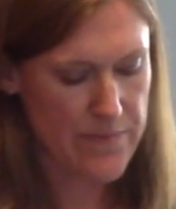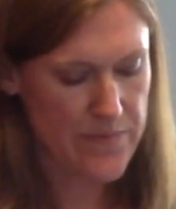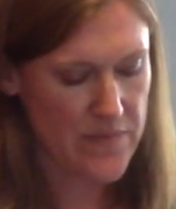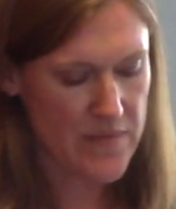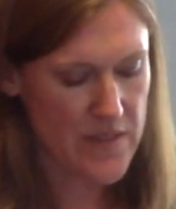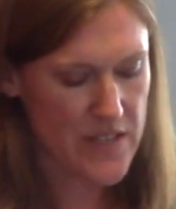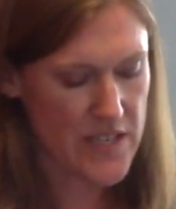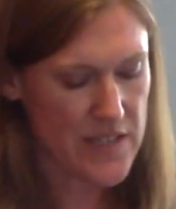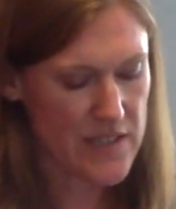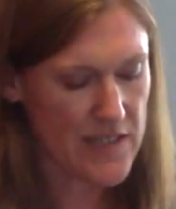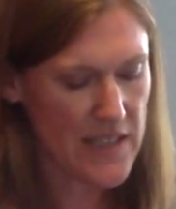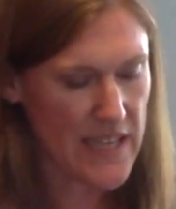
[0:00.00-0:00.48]

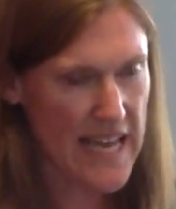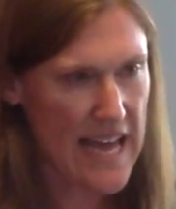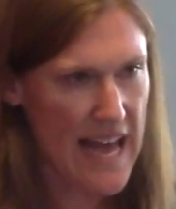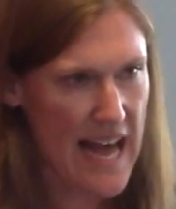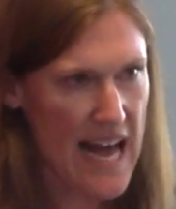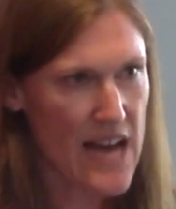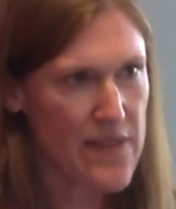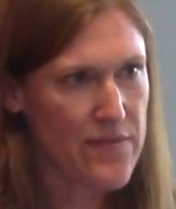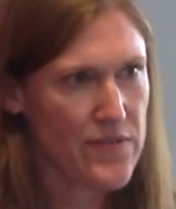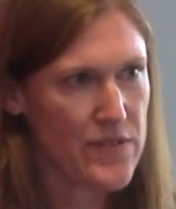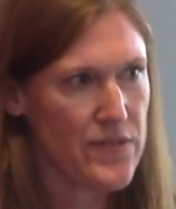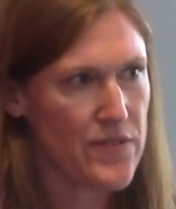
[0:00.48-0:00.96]
Nearly
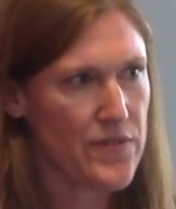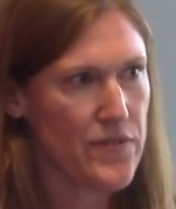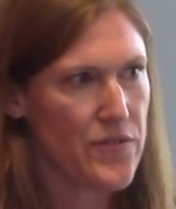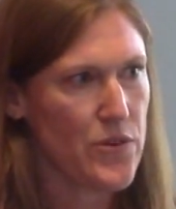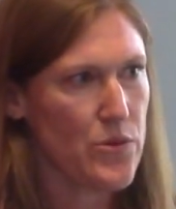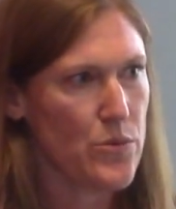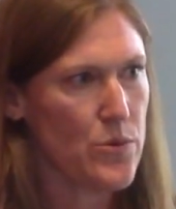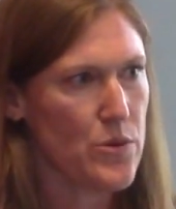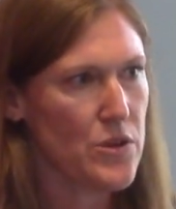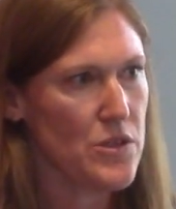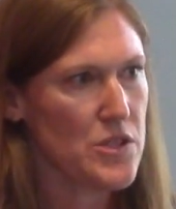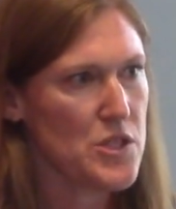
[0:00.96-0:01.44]
half of the
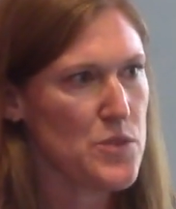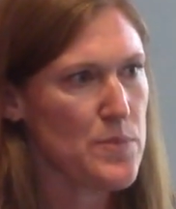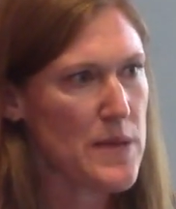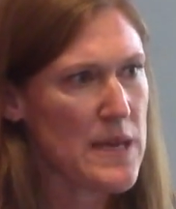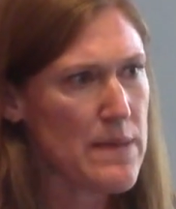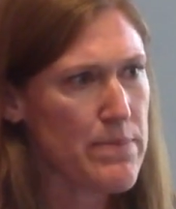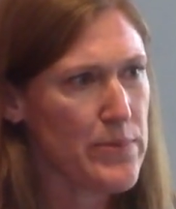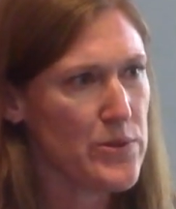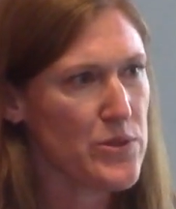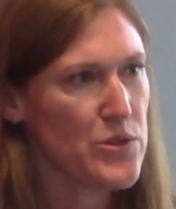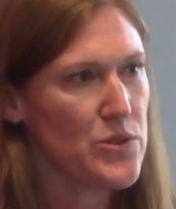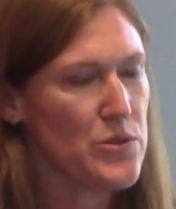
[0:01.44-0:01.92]
world's
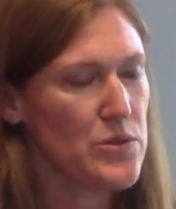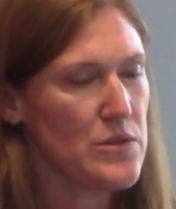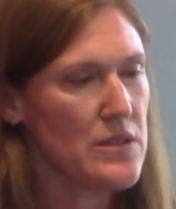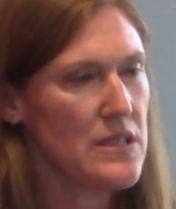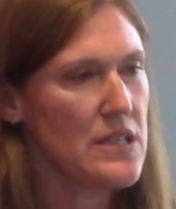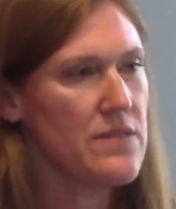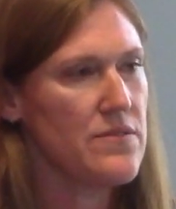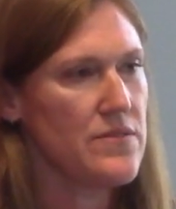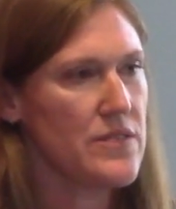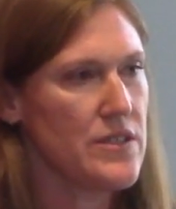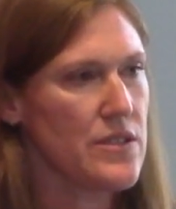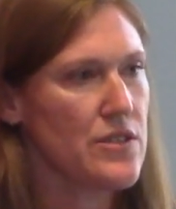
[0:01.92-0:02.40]
people who
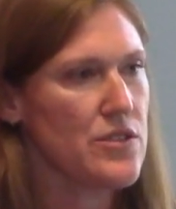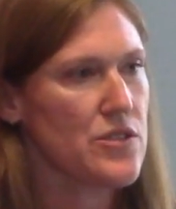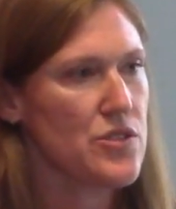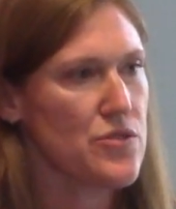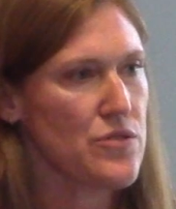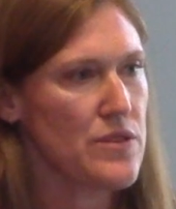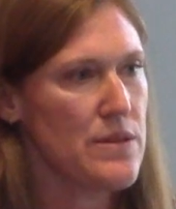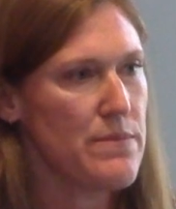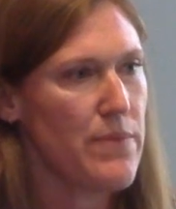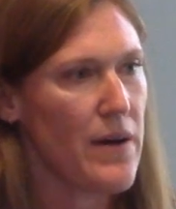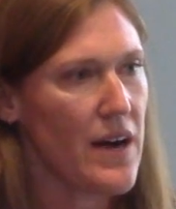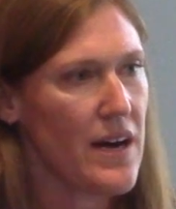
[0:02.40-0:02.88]
live in
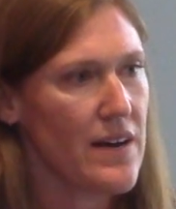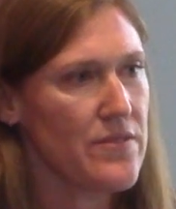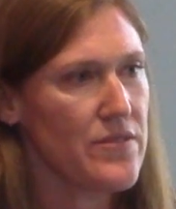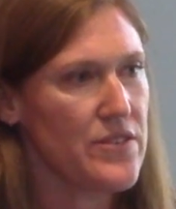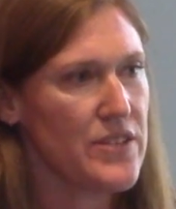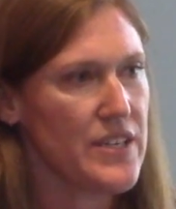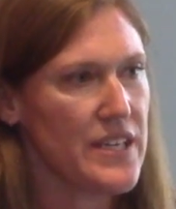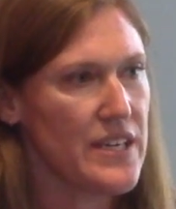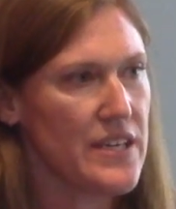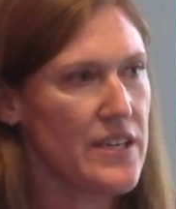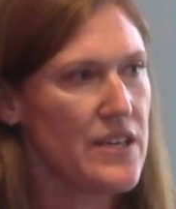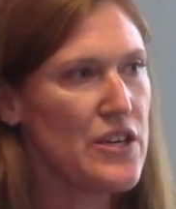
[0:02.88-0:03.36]
extreme
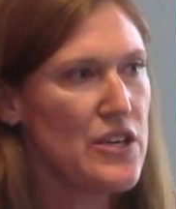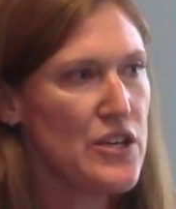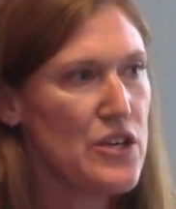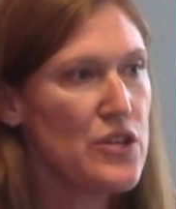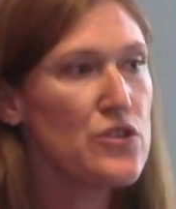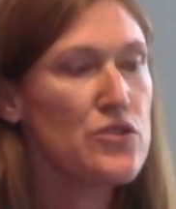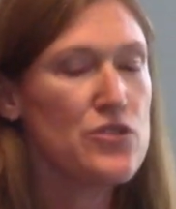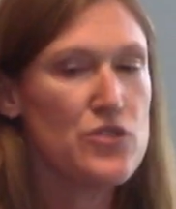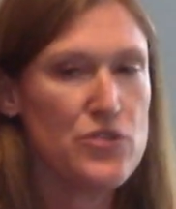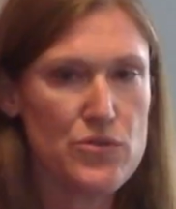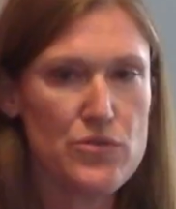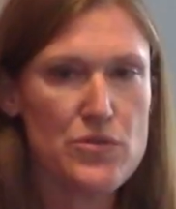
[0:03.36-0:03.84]
poverty
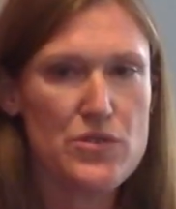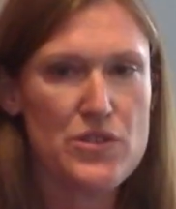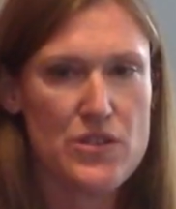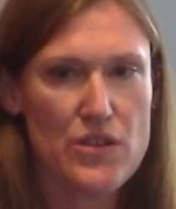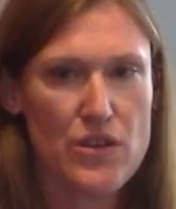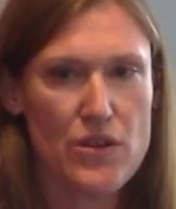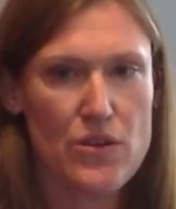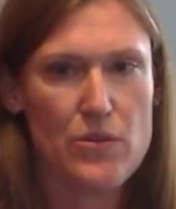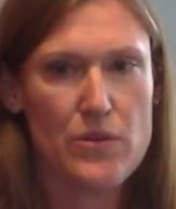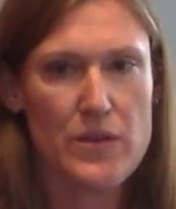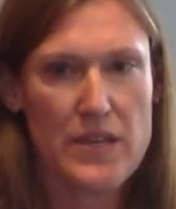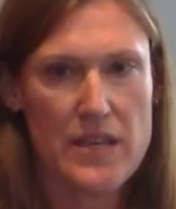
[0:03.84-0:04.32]
do
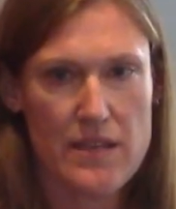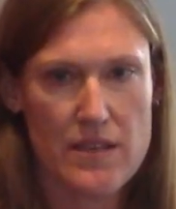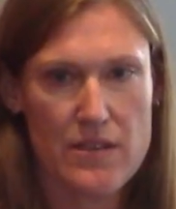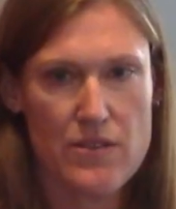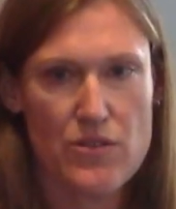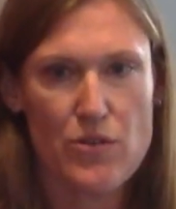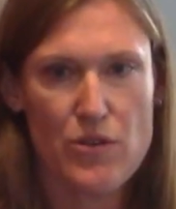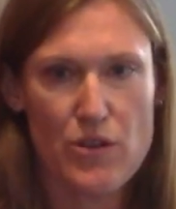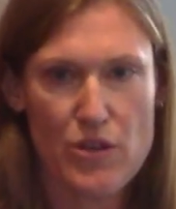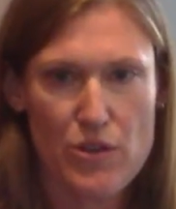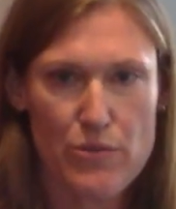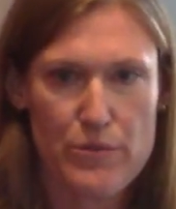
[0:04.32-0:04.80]
so in
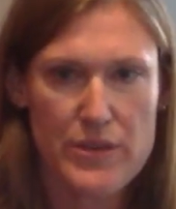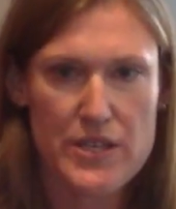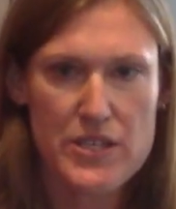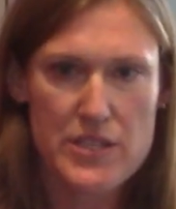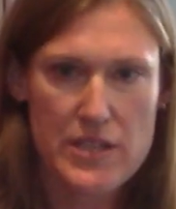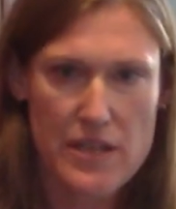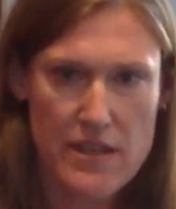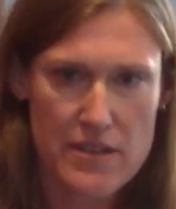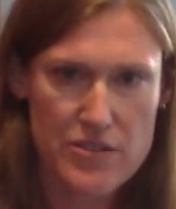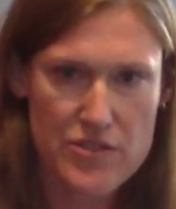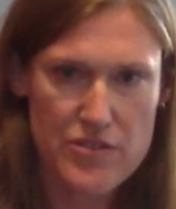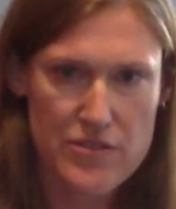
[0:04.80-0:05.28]
oil-rich
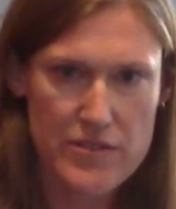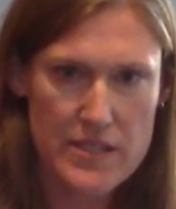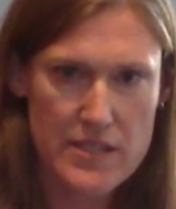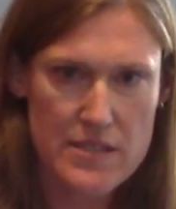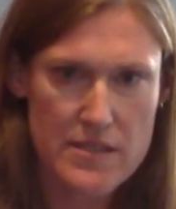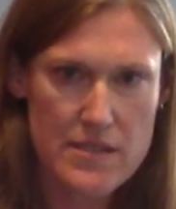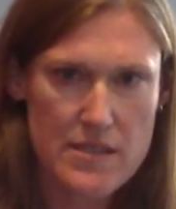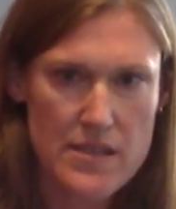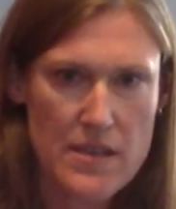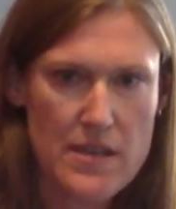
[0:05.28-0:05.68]
countries.